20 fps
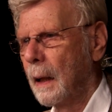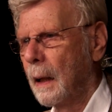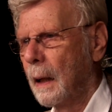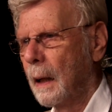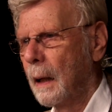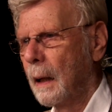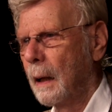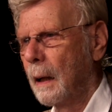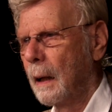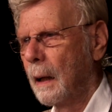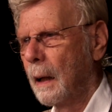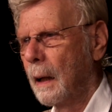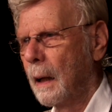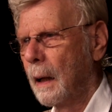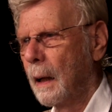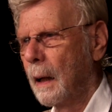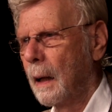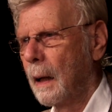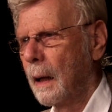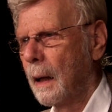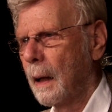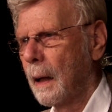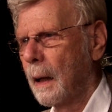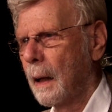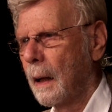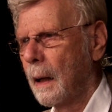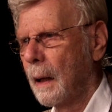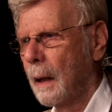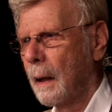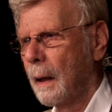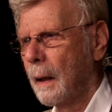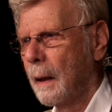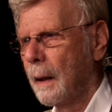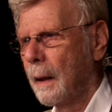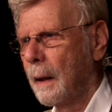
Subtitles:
(no one is talking)